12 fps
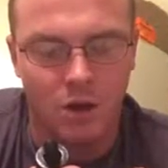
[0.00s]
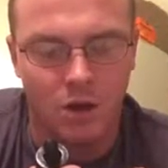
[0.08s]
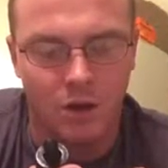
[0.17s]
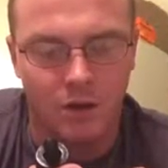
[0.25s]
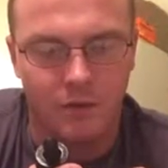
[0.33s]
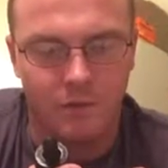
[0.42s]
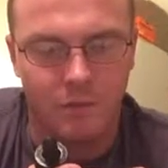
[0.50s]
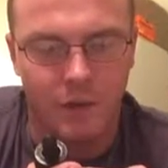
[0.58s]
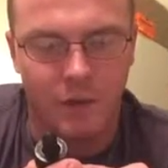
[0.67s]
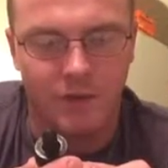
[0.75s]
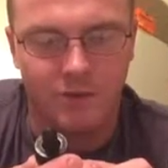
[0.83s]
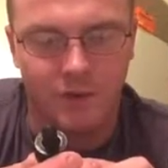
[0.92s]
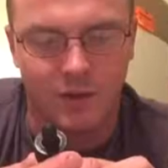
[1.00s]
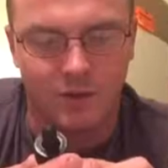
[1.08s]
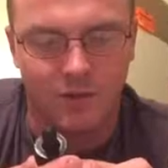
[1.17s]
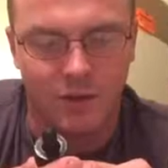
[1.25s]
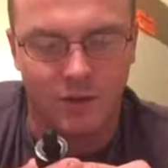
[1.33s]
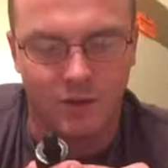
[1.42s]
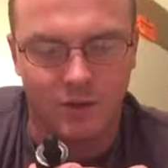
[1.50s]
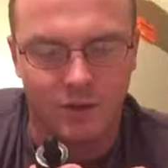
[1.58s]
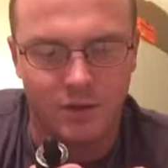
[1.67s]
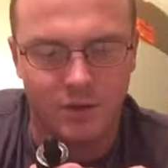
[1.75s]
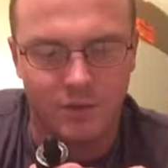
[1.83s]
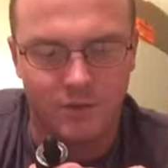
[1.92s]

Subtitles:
on May 21st.